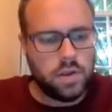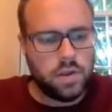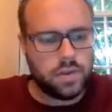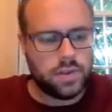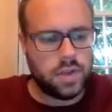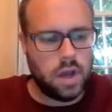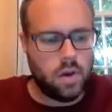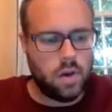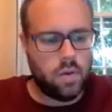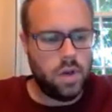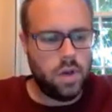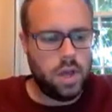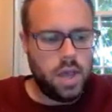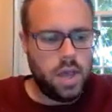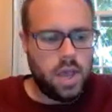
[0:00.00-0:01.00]

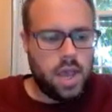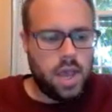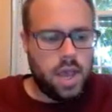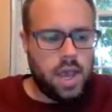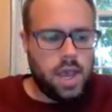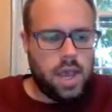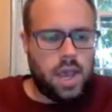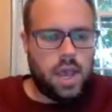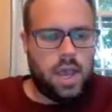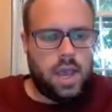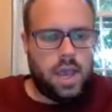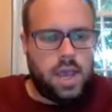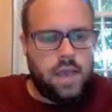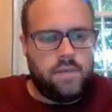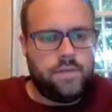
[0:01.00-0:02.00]
So,
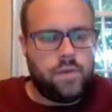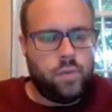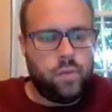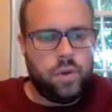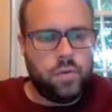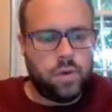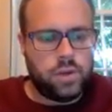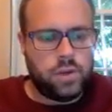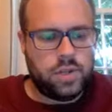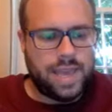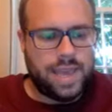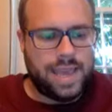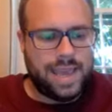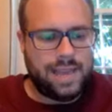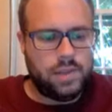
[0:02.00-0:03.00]
if we were to
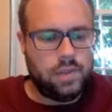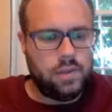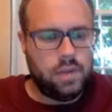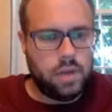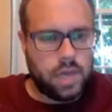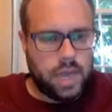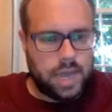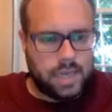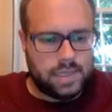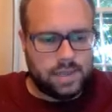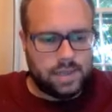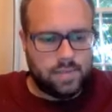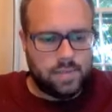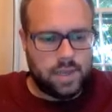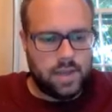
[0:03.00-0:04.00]
take a look at
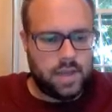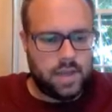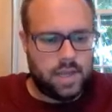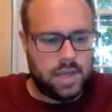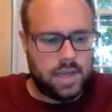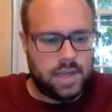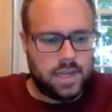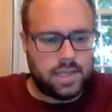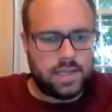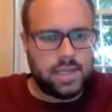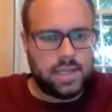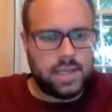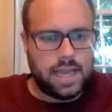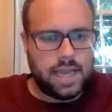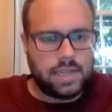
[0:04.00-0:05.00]
something like this,
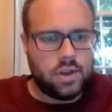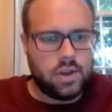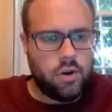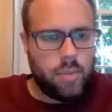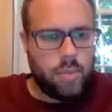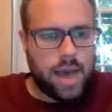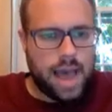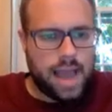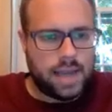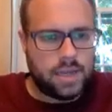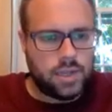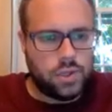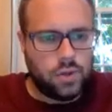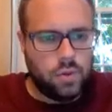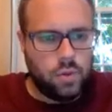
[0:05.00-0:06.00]
let's go back
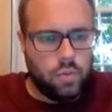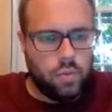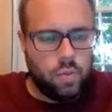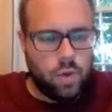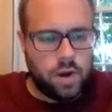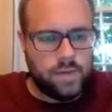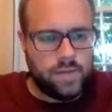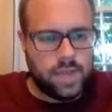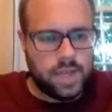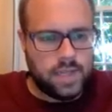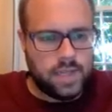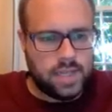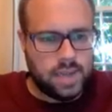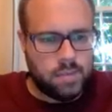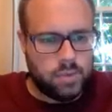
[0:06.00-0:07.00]
to one of the
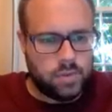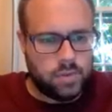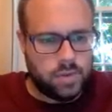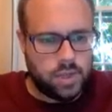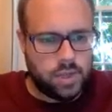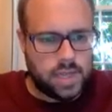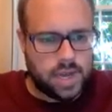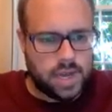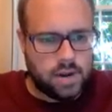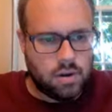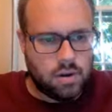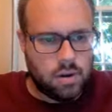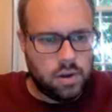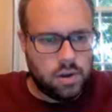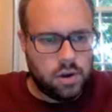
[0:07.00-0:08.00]
examples we looked at
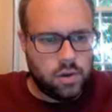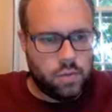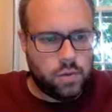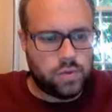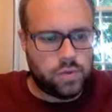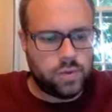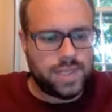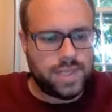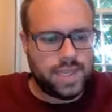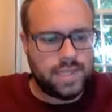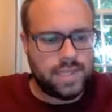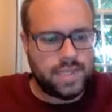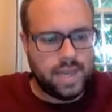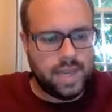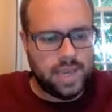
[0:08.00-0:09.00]
earlier, which was the
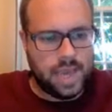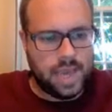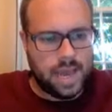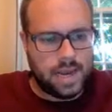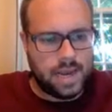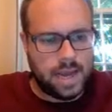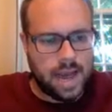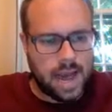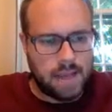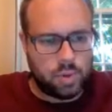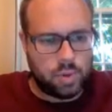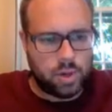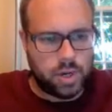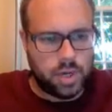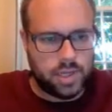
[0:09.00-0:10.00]
zinc and
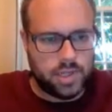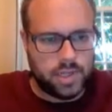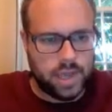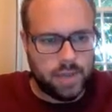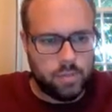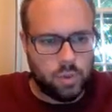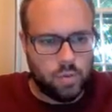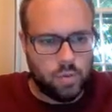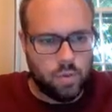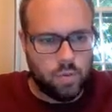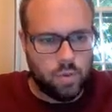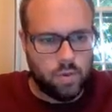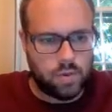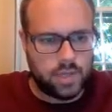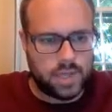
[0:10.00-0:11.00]
copper example when
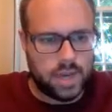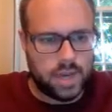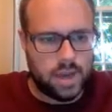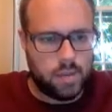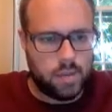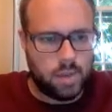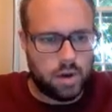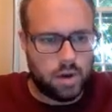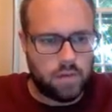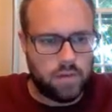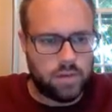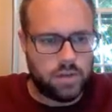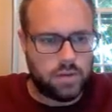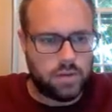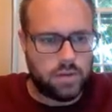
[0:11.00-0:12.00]
we were setting up our
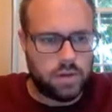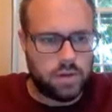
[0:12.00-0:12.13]
original